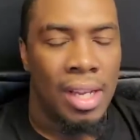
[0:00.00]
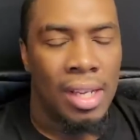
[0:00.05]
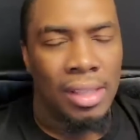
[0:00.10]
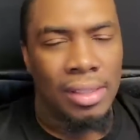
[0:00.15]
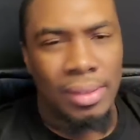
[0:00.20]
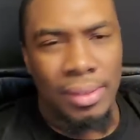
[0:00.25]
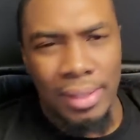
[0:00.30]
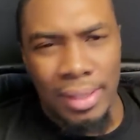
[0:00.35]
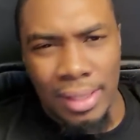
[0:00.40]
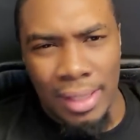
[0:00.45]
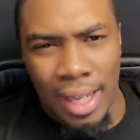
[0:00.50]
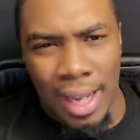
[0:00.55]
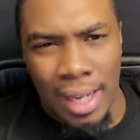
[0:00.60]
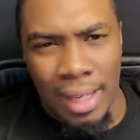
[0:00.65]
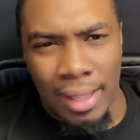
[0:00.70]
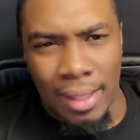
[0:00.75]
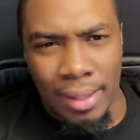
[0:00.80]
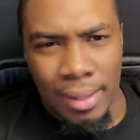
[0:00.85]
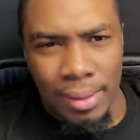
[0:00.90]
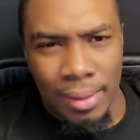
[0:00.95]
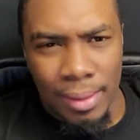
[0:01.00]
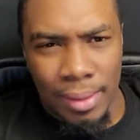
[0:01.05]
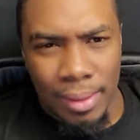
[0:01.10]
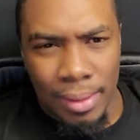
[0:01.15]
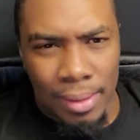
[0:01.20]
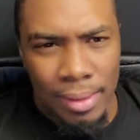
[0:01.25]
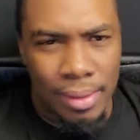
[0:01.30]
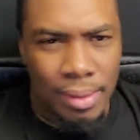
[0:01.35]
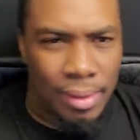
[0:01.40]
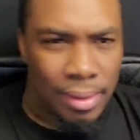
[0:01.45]
So he's like,
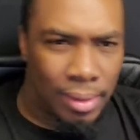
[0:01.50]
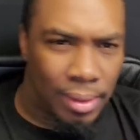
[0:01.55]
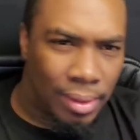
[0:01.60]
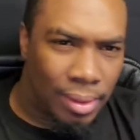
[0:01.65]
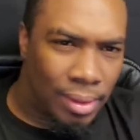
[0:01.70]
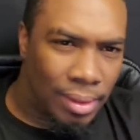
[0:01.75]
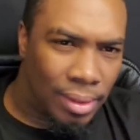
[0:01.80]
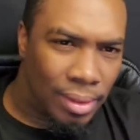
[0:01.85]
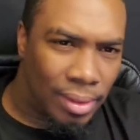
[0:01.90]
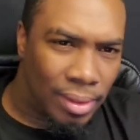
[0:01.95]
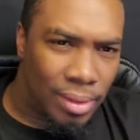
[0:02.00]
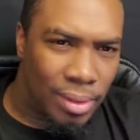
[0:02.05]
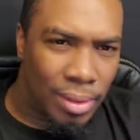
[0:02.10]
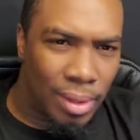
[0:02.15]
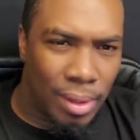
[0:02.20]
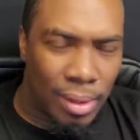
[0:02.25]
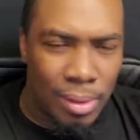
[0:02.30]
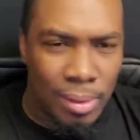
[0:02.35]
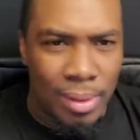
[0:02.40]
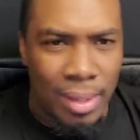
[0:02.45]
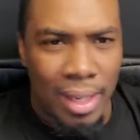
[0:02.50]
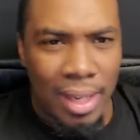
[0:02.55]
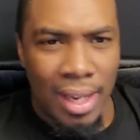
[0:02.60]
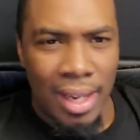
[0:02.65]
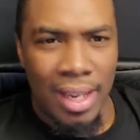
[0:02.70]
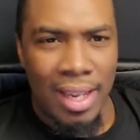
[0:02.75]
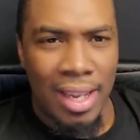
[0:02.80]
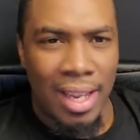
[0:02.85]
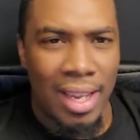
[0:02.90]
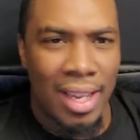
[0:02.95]
oh,
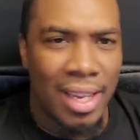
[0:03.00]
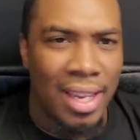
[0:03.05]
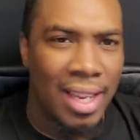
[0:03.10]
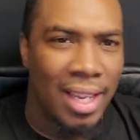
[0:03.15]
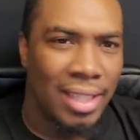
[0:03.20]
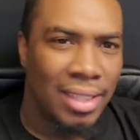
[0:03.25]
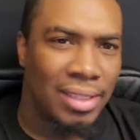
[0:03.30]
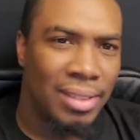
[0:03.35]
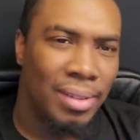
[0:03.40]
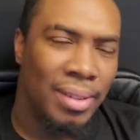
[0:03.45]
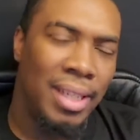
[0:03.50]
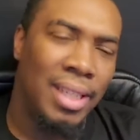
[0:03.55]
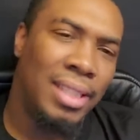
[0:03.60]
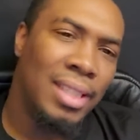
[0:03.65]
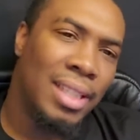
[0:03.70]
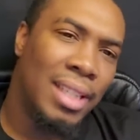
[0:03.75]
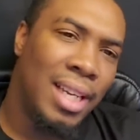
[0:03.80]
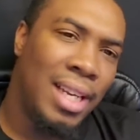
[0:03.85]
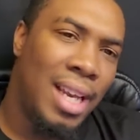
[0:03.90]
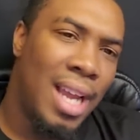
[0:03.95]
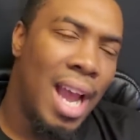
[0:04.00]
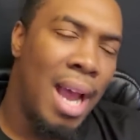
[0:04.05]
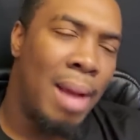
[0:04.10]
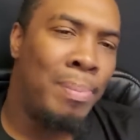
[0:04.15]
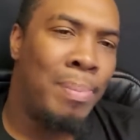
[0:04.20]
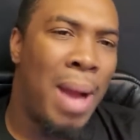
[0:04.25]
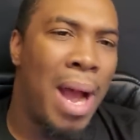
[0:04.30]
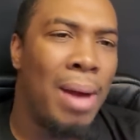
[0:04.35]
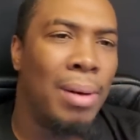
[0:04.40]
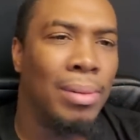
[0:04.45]
yeah, yeah, yeah. So he
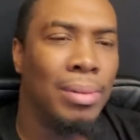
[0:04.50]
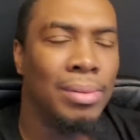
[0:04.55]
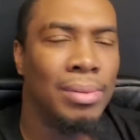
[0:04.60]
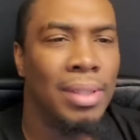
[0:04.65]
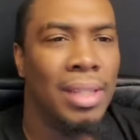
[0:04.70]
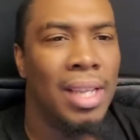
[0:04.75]
hop out.